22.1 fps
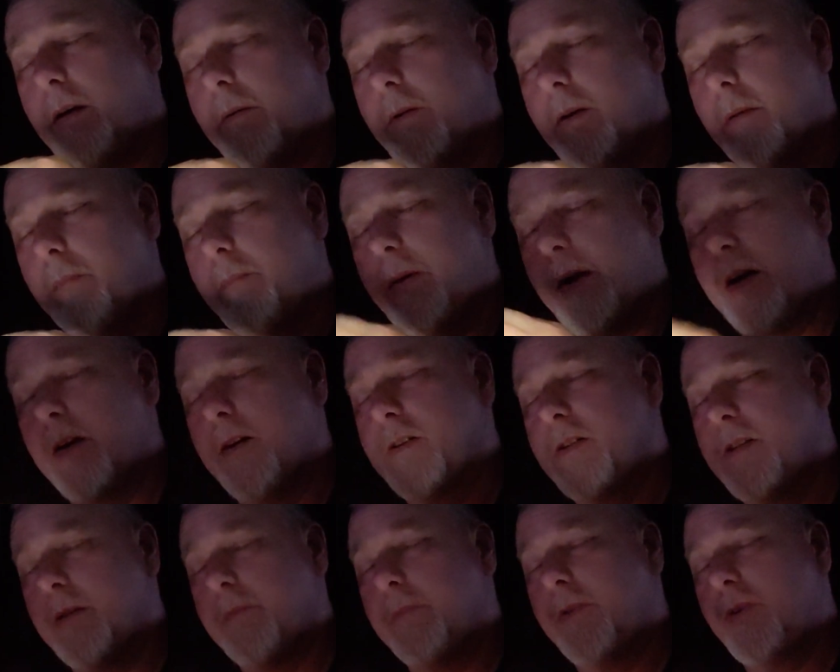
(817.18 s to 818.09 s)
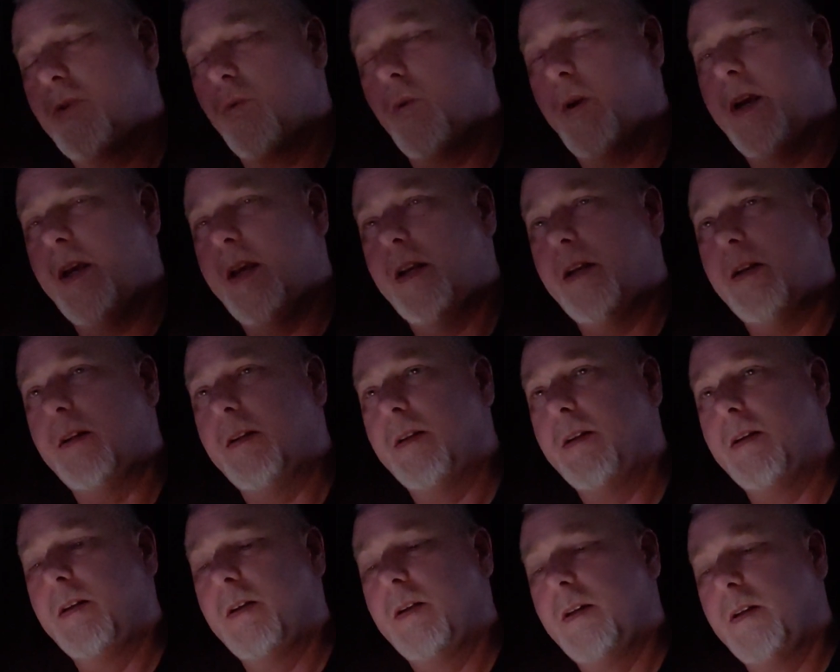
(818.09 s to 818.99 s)
comparison between
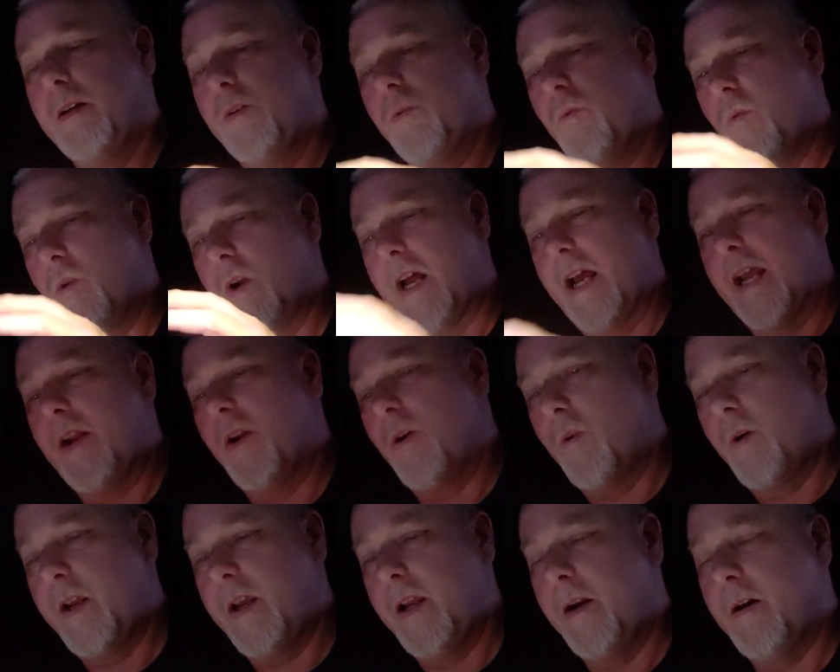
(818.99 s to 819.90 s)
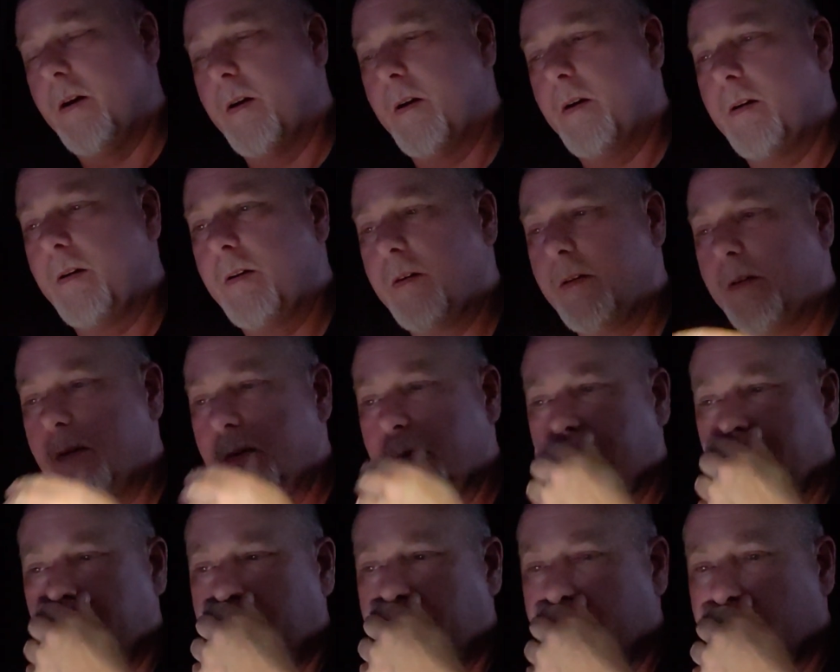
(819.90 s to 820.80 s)
what I know here,
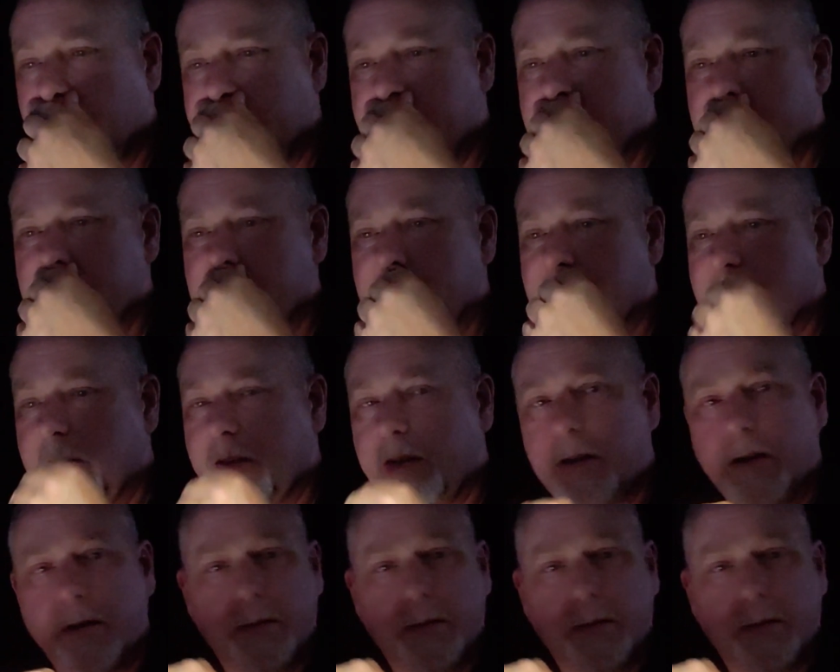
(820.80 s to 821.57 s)
which is,